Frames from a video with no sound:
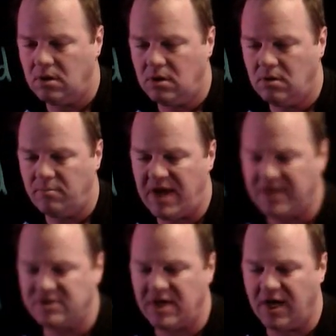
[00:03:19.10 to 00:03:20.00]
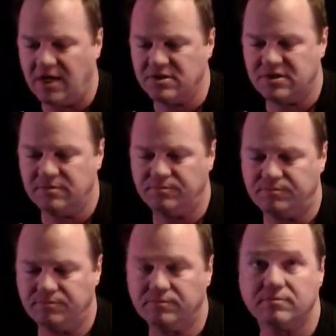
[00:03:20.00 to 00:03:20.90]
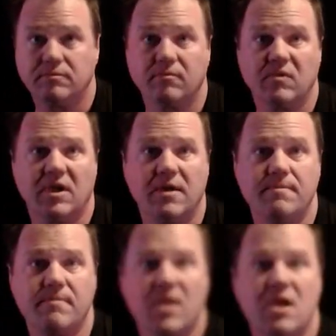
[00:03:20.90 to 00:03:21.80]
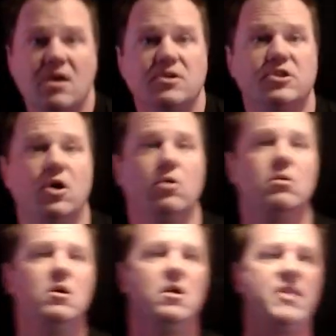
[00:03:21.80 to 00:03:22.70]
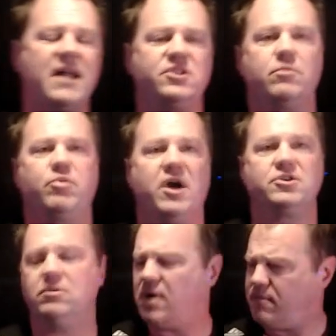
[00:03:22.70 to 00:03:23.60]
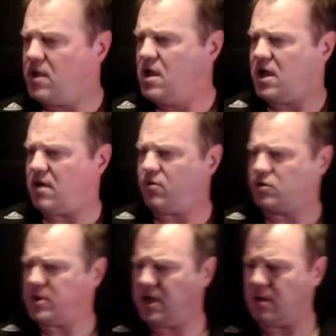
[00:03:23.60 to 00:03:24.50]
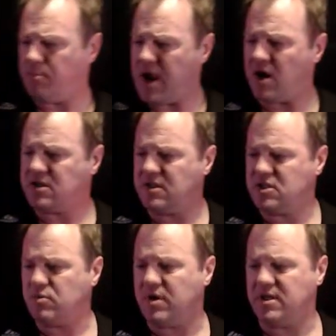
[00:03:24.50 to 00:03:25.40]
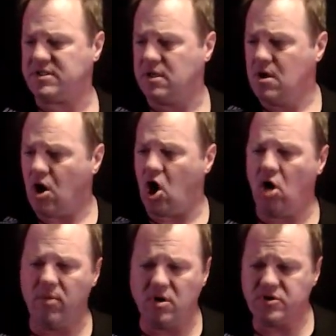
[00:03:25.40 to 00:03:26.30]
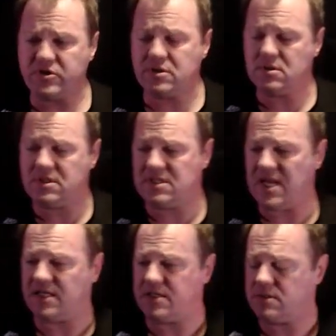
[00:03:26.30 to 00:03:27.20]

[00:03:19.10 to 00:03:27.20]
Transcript: pascals. Okay. So that's the pressure. Of course, we can compare it to this one. It's almost 6